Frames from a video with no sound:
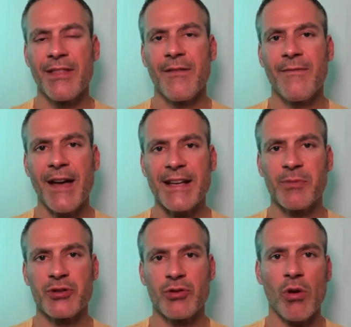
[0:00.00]
the vast
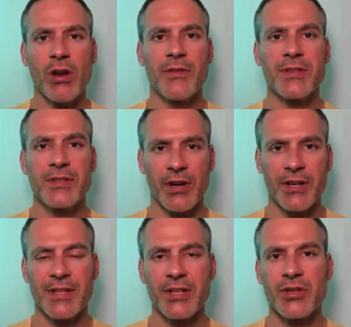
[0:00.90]
majority of the
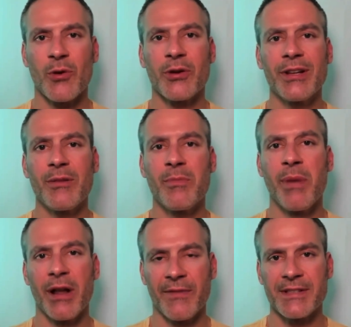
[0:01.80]
studies that show clear
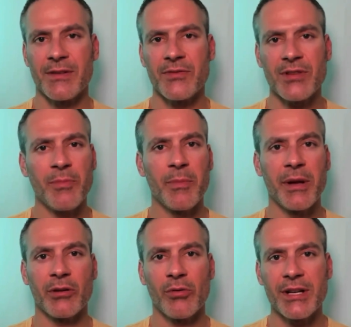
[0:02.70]
benefits of
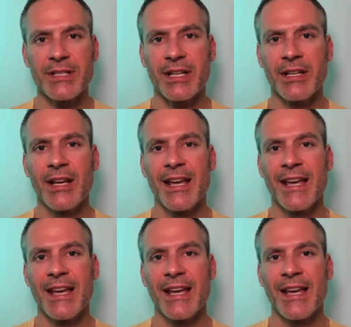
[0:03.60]
supplemental creatine